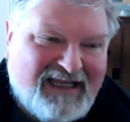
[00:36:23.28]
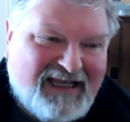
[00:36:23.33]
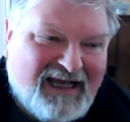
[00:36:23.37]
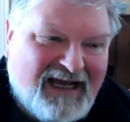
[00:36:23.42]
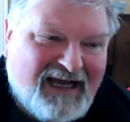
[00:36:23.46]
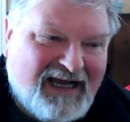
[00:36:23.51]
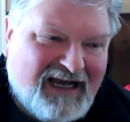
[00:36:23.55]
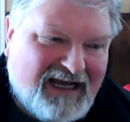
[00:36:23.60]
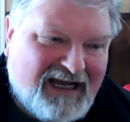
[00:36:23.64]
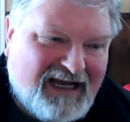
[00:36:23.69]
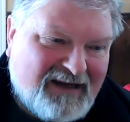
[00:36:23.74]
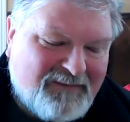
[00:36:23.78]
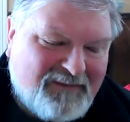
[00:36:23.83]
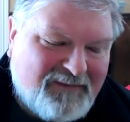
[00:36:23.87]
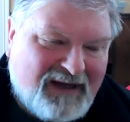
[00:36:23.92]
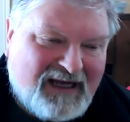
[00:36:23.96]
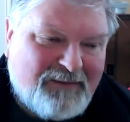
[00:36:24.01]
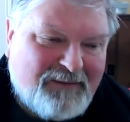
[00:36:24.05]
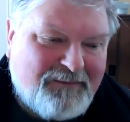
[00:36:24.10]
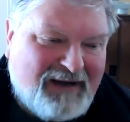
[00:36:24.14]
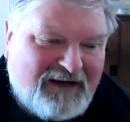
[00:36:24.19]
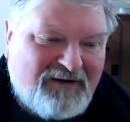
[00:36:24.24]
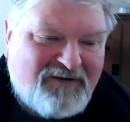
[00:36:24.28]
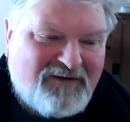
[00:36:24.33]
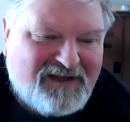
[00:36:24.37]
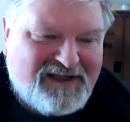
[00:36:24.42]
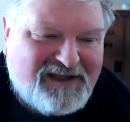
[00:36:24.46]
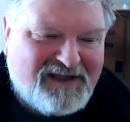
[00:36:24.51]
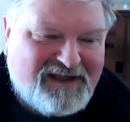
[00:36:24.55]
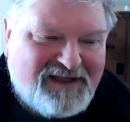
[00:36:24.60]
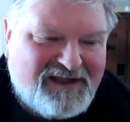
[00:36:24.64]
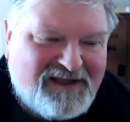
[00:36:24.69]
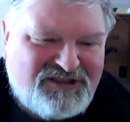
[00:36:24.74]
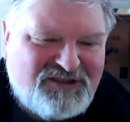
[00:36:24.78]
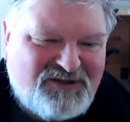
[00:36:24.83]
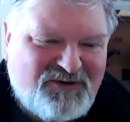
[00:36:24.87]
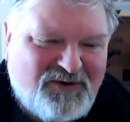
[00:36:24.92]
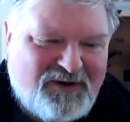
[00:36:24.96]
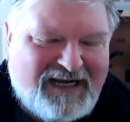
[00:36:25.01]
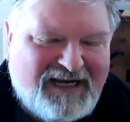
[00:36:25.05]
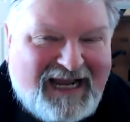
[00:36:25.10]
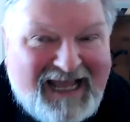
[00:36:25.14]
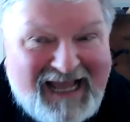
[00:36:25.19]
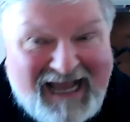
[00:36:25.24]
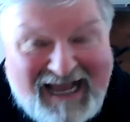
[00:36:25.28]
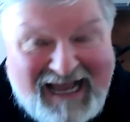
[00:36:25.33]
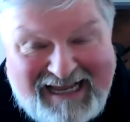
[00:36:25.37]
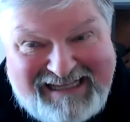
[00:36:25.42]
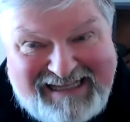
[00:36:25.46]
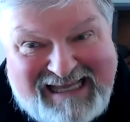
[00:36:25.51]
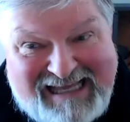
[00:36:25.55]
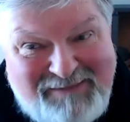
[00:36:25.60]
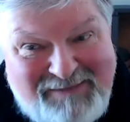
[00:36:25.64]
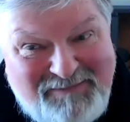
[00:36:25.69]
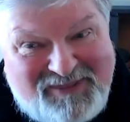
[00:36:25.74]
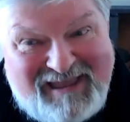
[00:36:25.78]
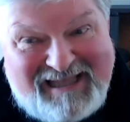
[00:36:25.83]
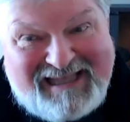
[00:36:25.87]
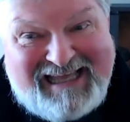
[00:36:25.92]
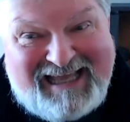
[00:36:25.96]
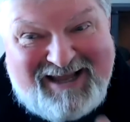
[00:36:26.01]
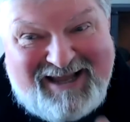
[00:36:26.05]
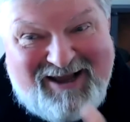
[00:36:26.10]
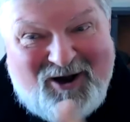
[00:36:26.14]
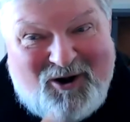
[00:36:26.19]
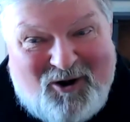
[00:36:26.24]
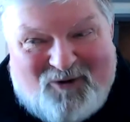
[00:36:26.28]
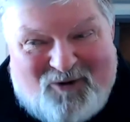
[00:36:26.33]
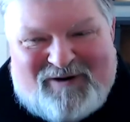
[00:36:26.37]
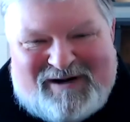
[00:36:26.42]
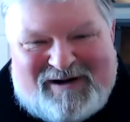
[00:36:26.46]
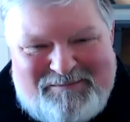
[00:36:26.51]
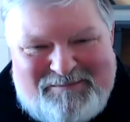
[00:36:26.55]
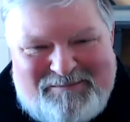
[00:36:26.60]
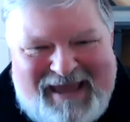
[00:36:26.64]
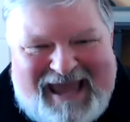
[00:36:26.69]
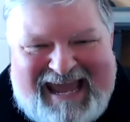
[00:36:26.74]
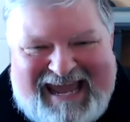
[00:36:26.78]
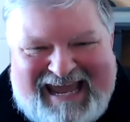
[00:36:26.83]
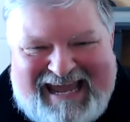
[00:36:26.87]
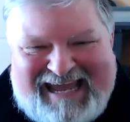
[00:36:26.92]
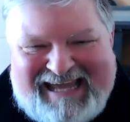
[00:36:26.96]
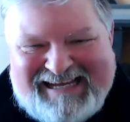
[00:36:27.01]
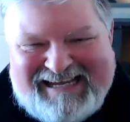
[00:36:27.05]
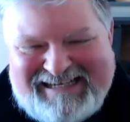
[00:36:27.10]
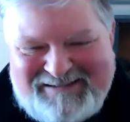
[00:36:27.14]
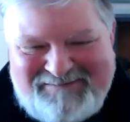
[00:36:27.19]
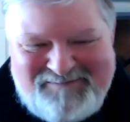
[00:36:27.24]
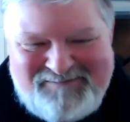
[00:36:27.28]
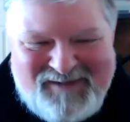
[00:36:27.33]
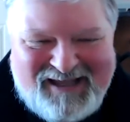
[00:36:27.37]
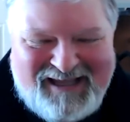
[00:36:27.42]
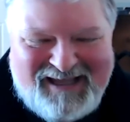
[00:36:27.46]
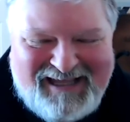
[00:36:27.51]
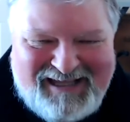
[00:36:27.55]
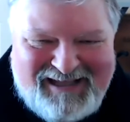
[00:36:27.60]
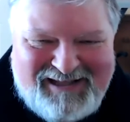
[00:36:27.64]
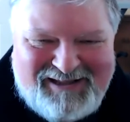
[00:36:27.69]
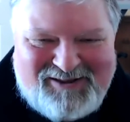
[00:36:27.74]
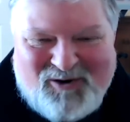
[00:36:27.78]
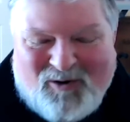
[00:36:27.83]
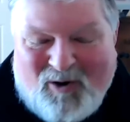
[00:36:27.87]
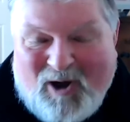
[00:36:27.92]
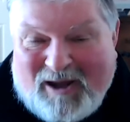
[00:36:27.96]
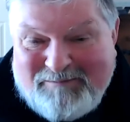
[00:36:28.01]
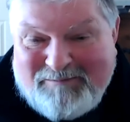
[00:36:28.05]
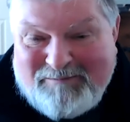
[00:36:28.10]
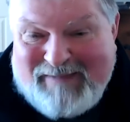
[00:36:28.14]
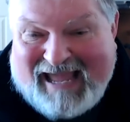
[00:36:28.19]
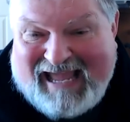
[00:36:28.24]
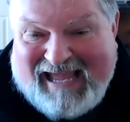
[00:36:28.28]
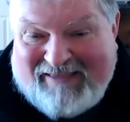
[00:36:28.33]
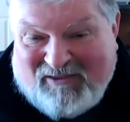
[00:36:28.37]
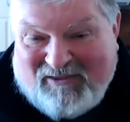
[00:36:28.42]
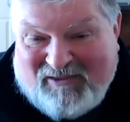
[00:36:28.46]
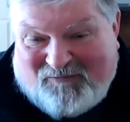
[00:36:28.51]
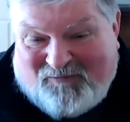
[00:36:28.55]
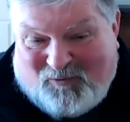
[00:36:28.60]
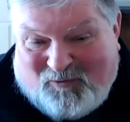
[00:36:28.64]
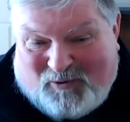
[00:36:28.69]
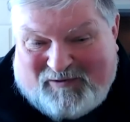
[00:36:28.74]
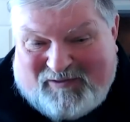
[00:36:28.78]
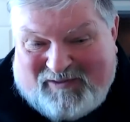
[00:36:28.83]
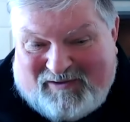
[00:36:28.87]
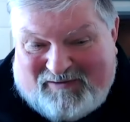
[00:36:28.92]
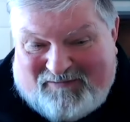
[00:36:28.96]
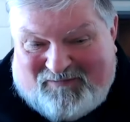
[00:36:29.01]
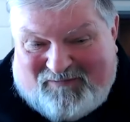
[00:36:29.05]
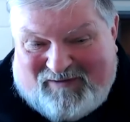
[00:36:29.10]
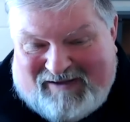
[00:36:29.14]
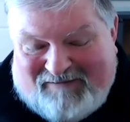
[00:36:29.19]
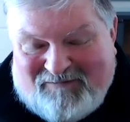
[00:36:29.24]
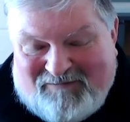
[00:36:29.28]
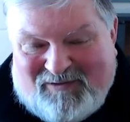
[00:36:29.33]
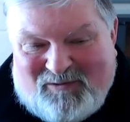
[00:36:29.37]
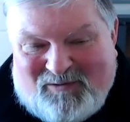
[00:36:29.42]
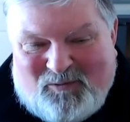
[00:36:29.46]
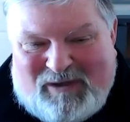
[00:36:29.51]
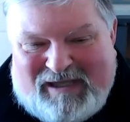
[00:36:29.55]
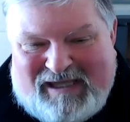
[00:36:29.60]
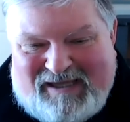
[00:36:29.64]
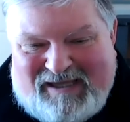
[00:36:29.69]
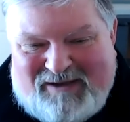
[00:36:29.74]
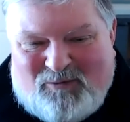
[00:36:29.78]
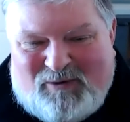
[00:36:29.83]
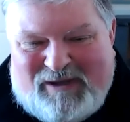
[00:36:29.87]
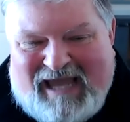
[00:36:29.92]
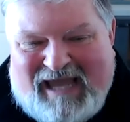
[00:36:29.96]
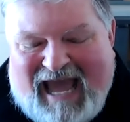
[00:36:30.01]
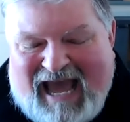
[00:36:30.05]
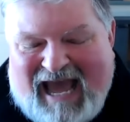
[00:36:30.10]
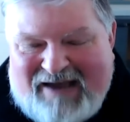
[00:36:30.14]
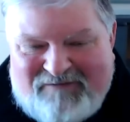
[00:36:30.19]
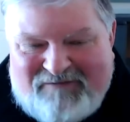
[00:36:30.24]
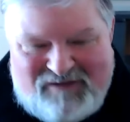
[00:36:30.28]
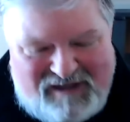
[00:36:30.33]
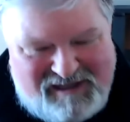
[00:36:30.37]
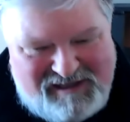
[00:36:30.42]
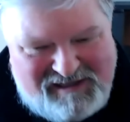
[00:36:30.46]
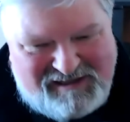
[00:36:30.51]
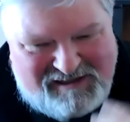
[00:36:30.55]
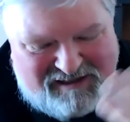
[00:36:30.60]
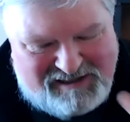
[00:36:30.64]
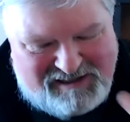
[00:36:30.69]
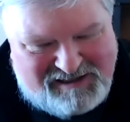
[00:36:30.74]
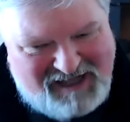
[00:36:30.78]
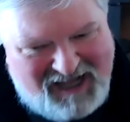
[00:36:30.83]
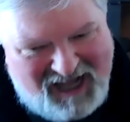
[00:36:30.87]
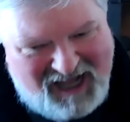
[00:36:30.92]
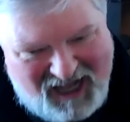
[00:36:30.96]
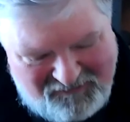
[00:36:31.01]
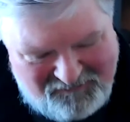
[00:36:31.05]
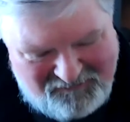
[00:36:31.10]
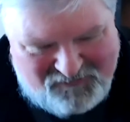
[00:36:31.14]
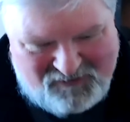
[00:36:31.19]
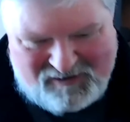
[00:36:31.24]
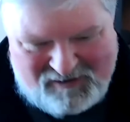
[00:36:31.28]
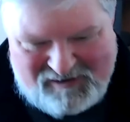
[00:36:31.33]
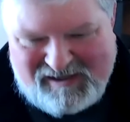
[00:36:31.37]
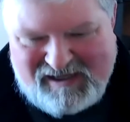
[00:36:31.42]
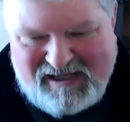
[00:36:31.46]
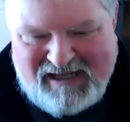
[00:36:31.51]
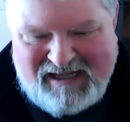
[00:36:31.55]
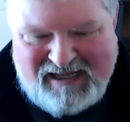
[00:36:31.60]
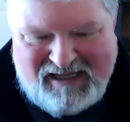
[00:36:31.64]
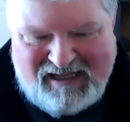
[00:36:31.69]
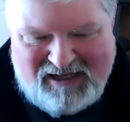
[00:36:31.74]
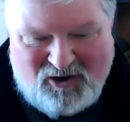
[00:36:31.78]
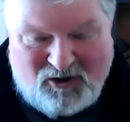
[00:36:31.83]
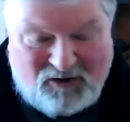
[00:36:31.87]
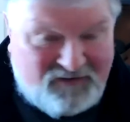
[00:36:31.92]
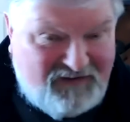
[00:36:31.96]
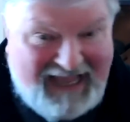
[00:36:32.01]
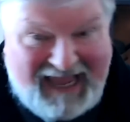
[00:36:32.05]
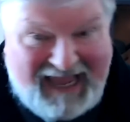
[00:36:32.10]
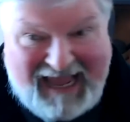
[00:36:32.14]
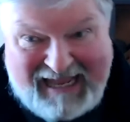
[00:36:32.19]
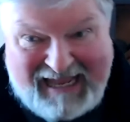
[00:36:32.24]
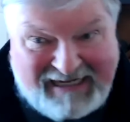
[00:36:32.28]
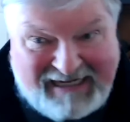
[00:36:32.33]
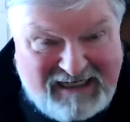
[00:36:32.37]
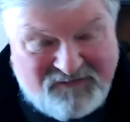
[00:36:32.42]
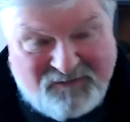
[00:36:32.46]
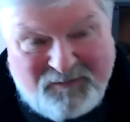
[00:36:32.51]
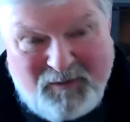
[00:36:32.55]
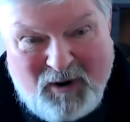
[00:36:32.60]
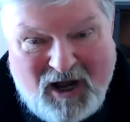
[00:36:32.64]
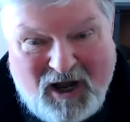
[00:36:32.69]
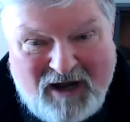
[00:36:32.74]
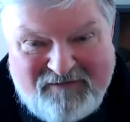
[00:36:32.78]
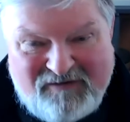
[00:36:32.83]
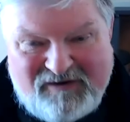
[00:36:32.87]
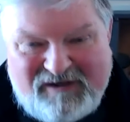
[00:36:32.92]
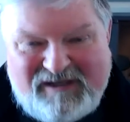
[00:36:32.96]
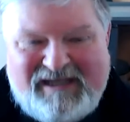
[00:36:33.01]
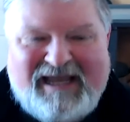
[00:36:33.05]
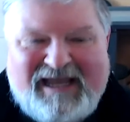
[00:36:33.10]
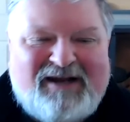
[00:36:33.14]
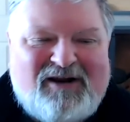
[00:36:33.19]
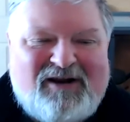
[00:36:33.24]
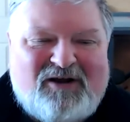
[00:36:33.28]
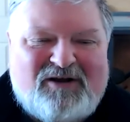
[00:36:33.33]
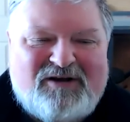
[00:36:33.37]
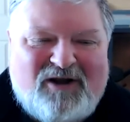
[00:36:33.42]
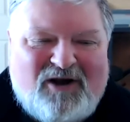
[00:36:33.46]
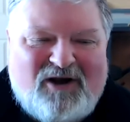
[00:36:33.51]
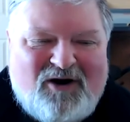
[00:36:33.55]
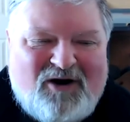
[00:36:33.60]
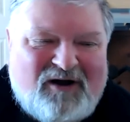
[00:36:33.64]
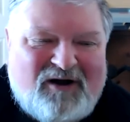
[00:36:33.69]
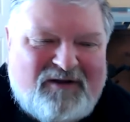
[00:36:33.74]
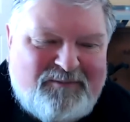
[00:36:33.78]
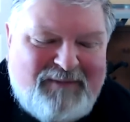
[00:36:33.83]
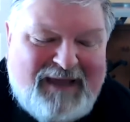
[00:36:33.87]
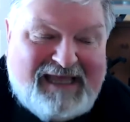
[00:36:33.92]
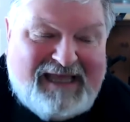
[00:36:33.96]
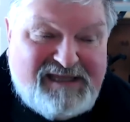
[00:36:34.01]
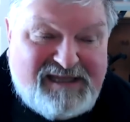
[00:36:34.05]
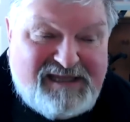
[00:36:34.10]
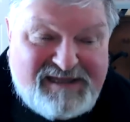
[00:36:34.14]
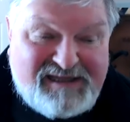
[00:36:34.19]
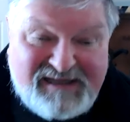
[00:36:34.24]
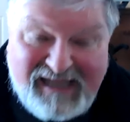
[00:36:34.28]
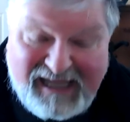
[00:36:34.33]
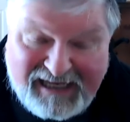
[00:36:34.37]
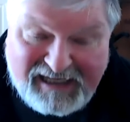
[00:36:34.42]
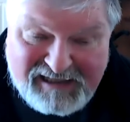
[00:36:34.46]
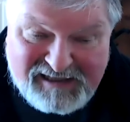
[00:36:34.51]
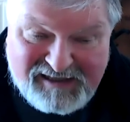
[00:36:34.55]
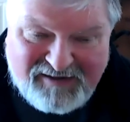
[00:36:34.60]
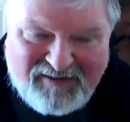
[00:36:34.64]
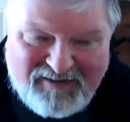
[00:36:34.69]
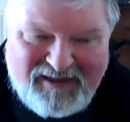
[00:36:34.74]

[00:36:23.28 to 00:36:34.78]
about this issue. And I keep thinking over to May, huh? So on May the 4th and 5th, we have this conference called The End of Poverty. And on May 6th,